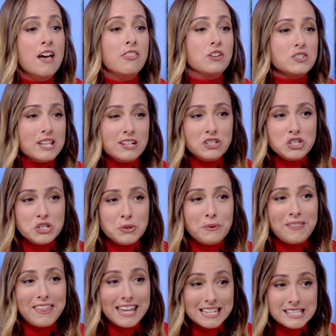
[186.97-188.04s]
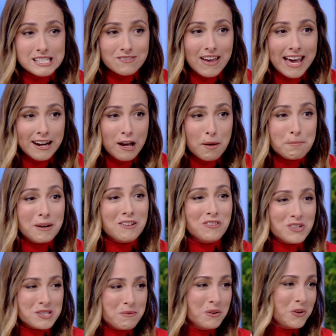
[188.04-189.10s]
There's a lot to do within Savannah, but if
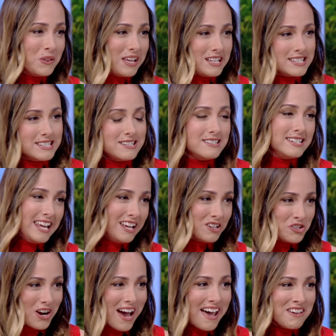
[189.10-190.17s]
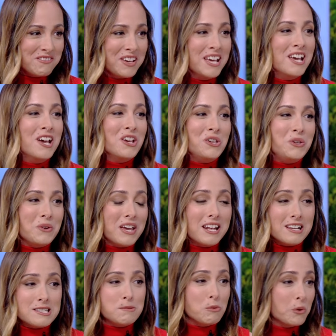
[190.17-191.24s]
you're someone who likes to take a drive, you can
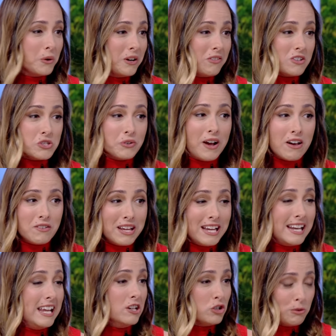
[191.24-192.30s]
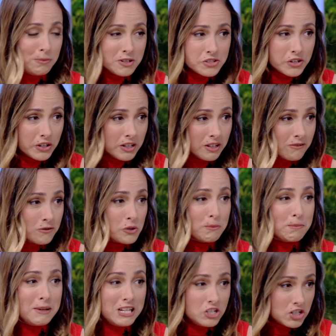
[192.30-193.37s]
explore the surrounding nature preserves or
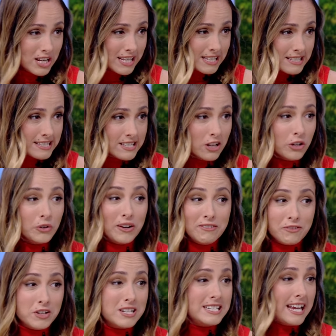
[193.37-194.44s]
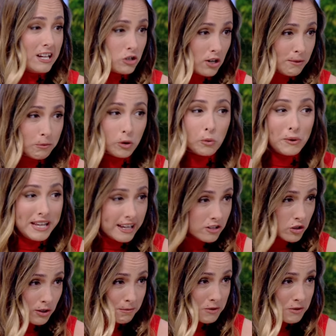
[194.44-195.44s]
beaches. Great for a day trip or a weekend trip,